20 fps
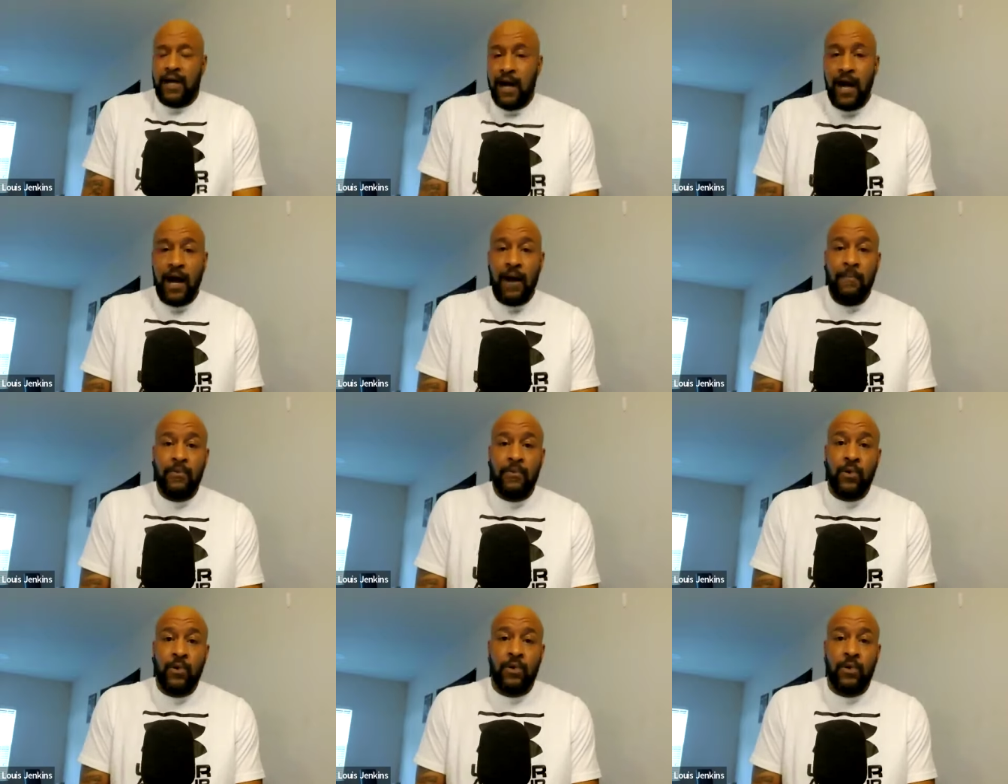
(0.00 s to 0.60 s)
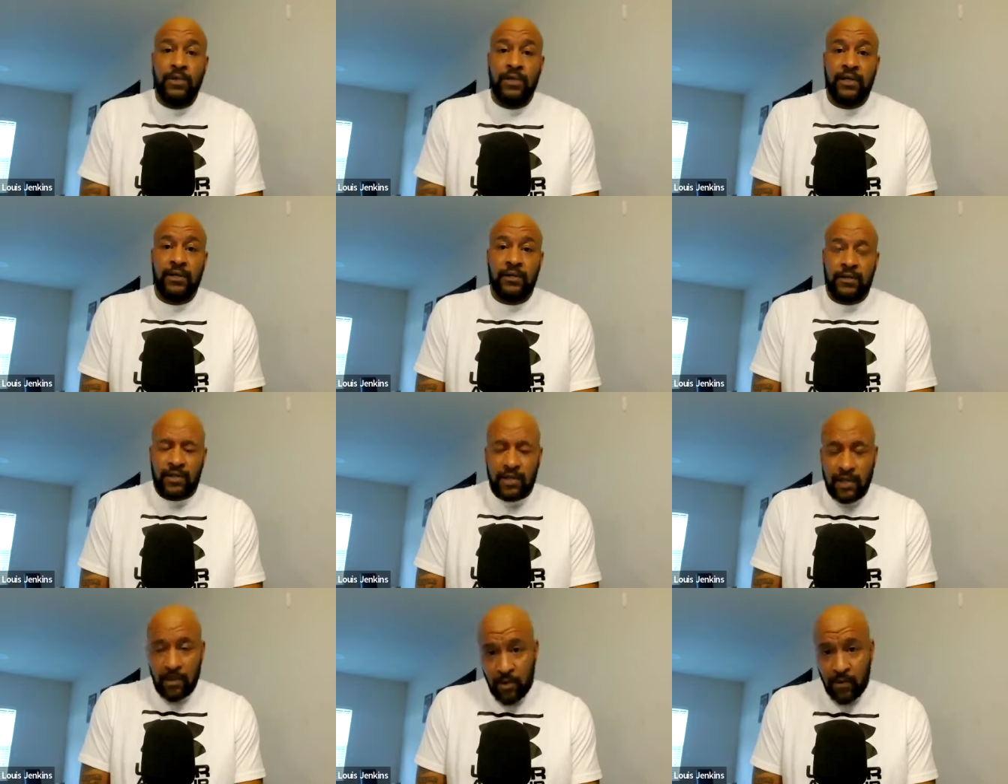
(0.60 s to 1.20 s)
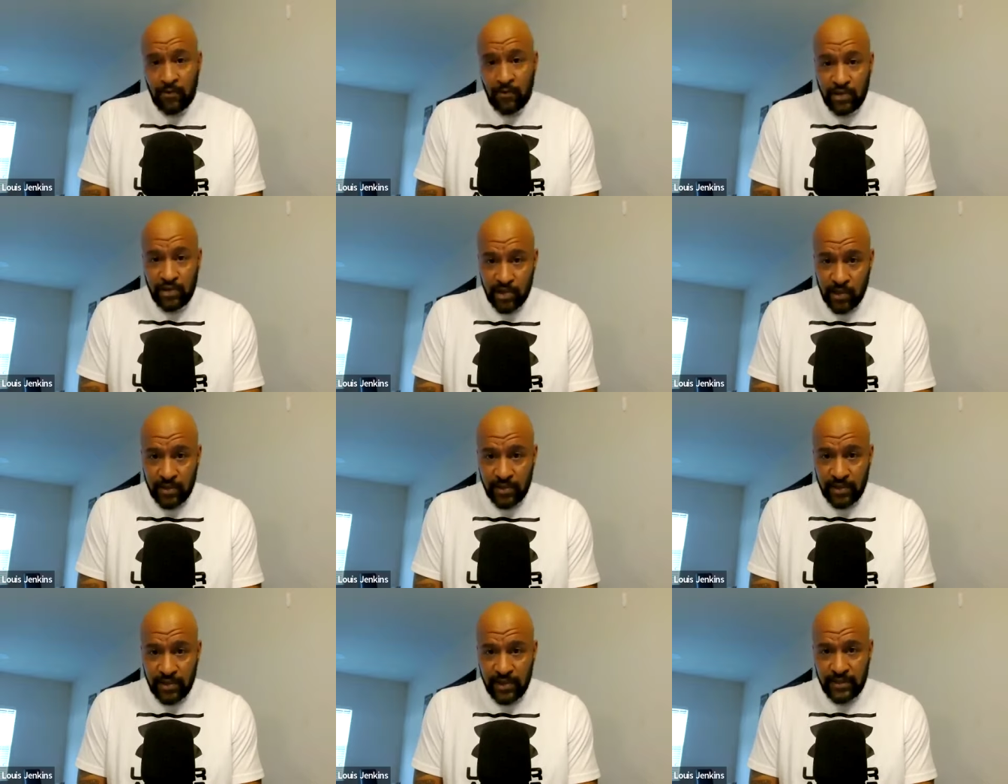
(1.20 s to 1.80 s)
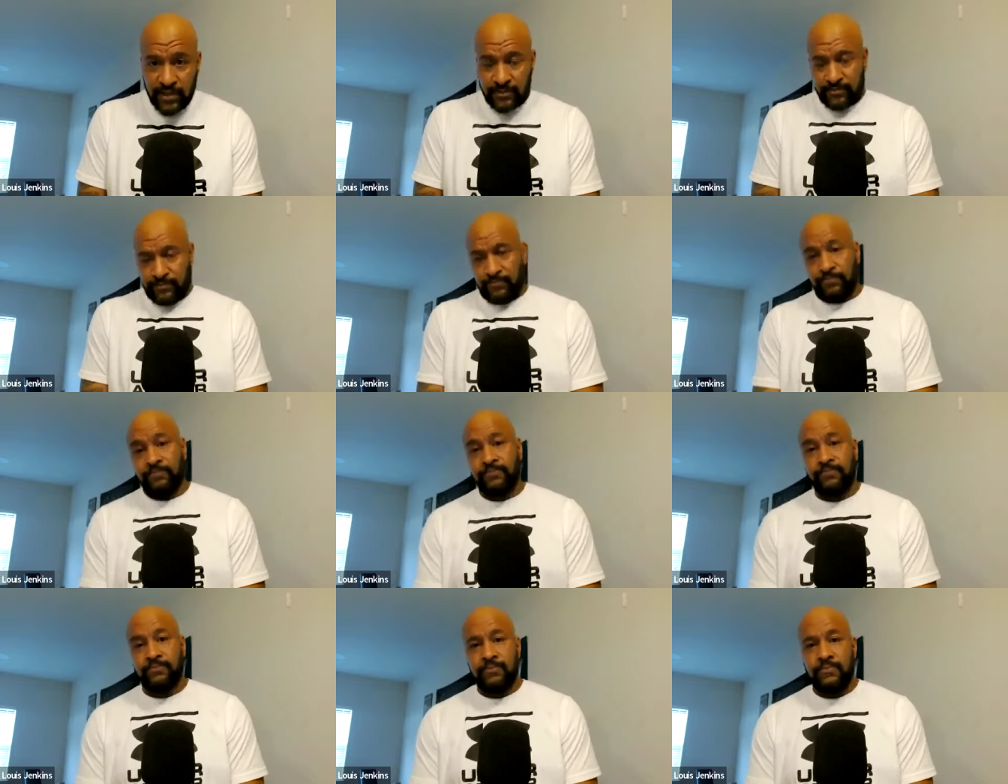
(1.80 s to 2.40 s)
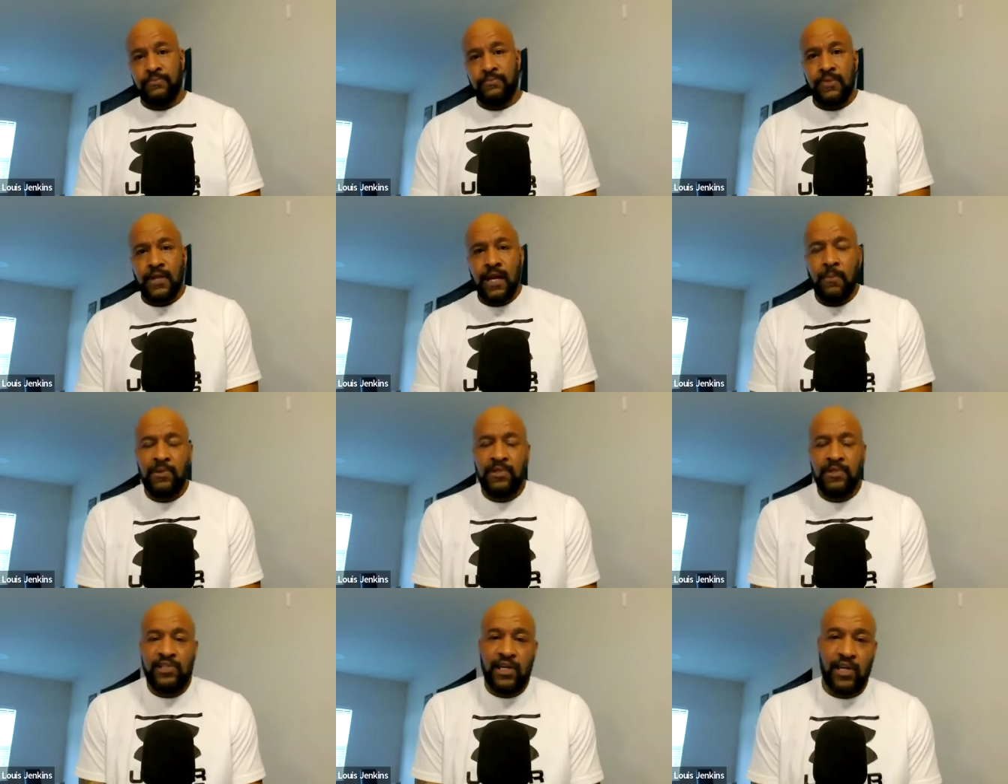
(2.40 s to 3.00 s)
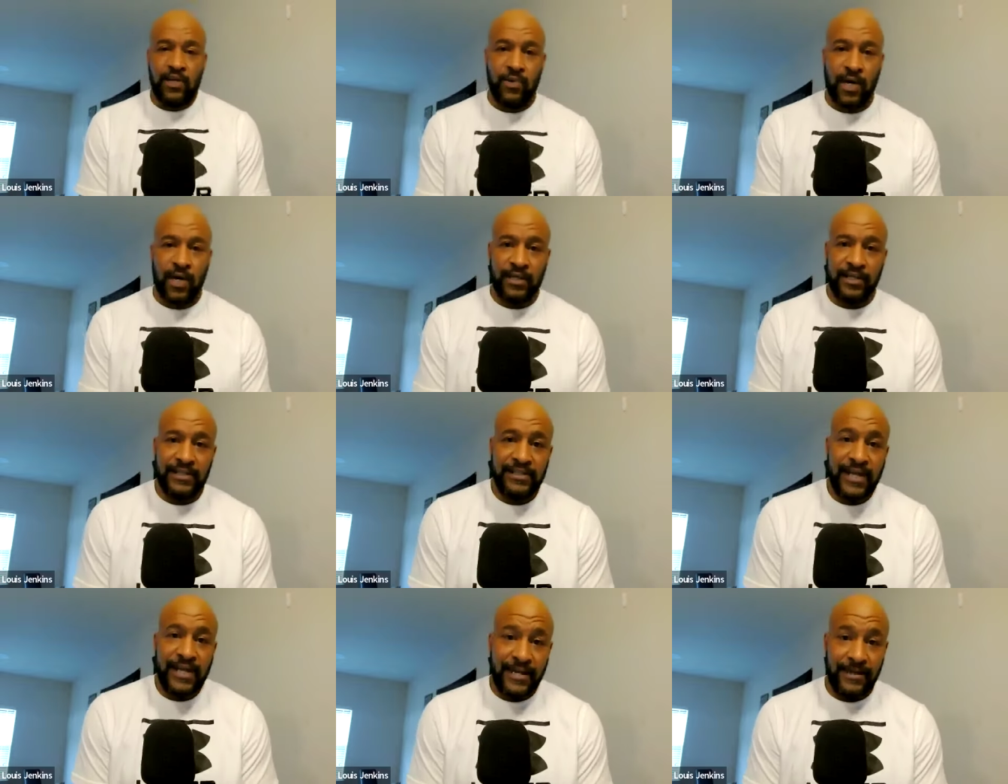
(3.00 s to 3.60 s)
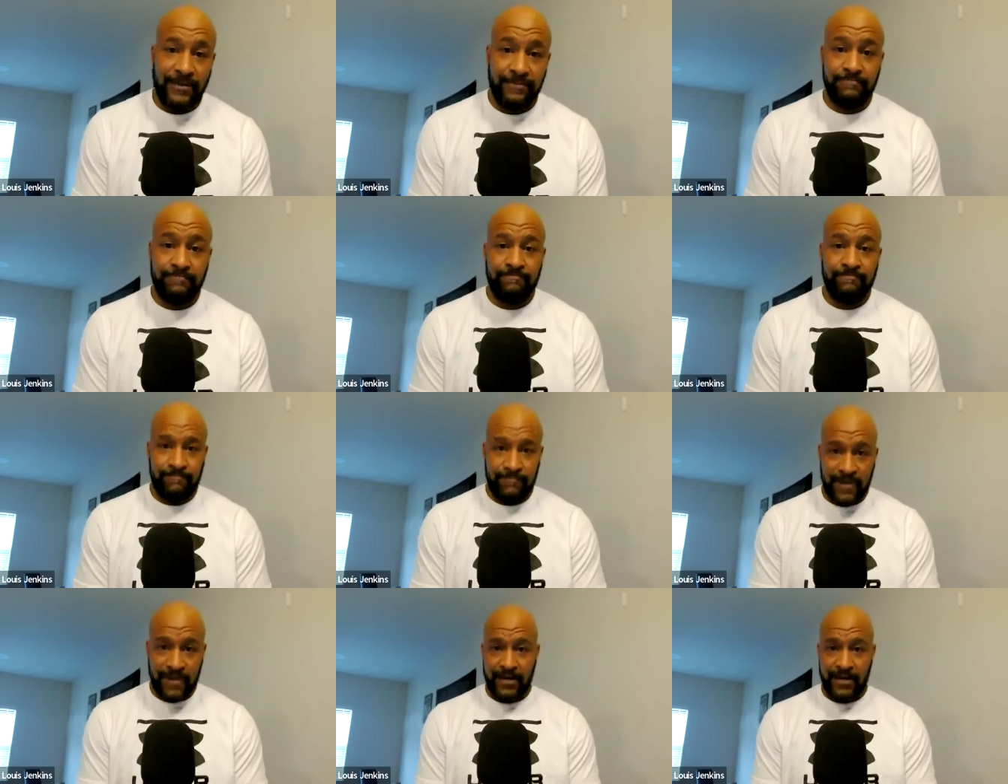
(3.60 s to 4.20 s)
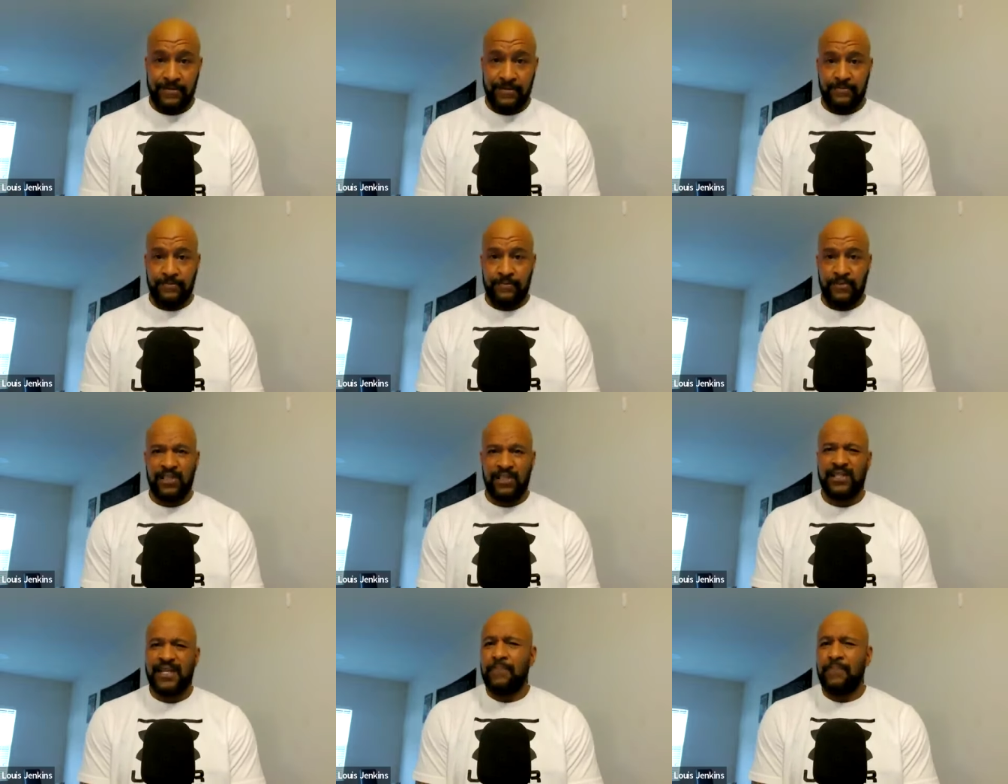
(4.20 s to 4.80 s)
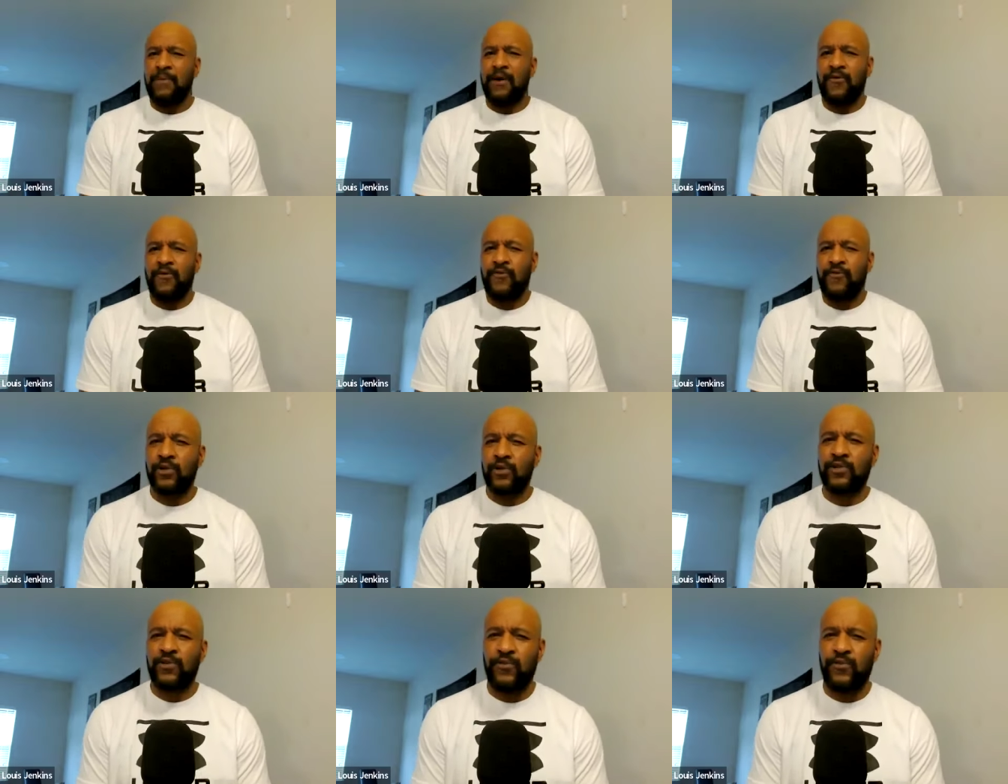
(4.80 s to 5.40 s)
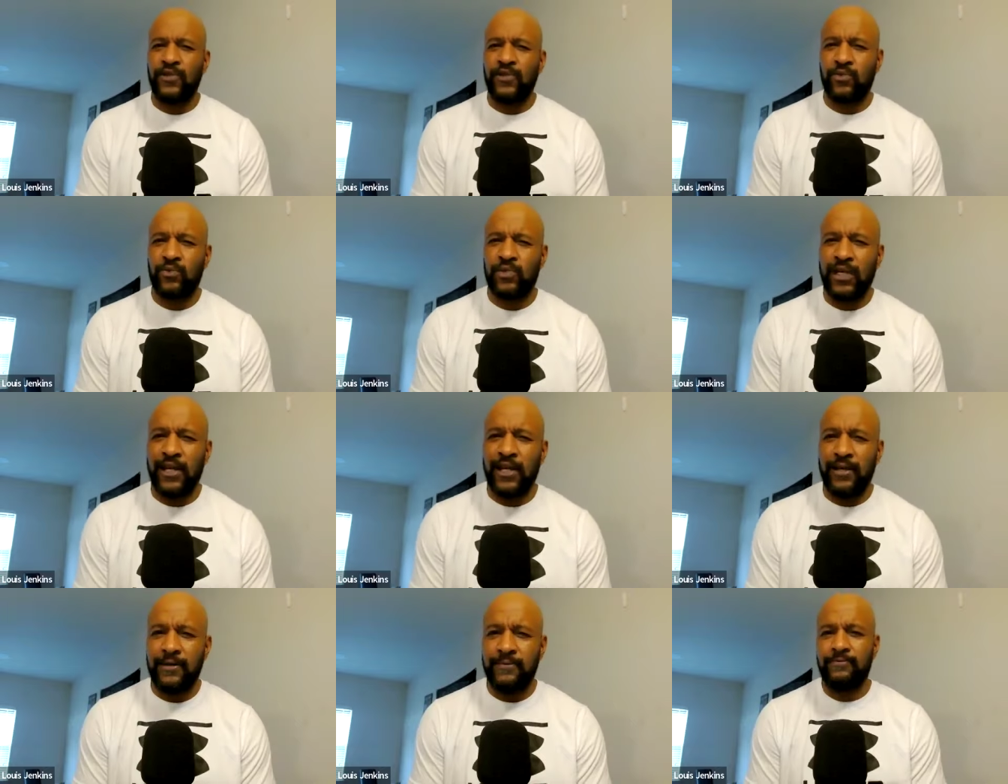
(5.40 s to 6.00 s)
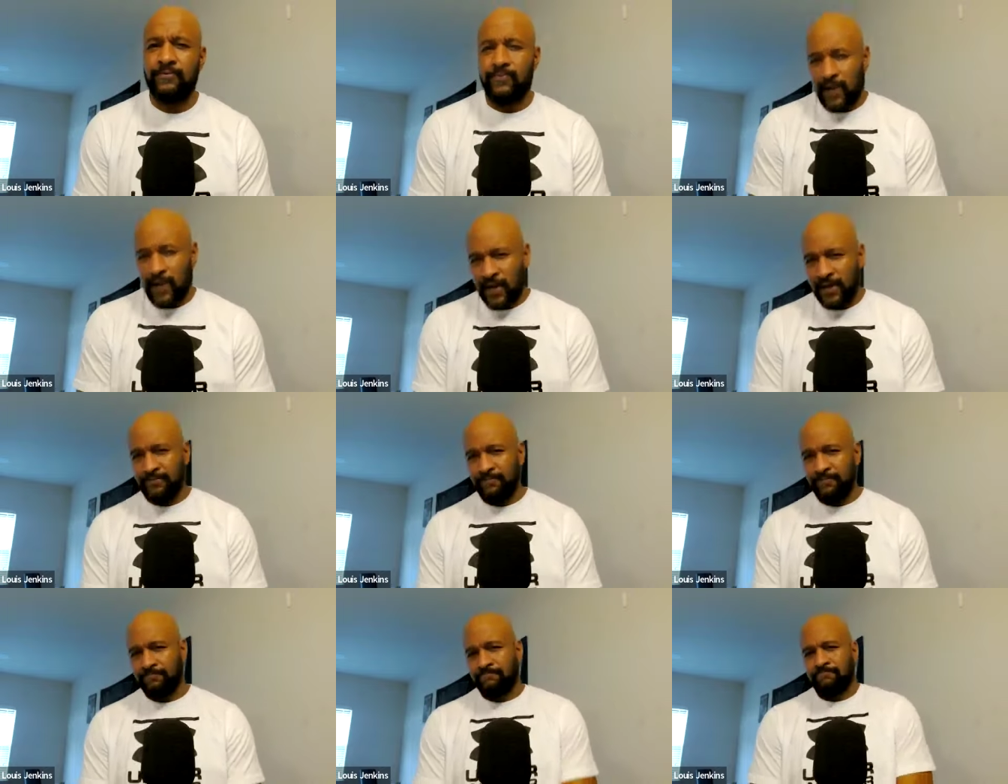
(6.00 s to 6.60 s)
I'm going to come over Jersey. I'm going to take you on a date, right? This is like my first official date, right?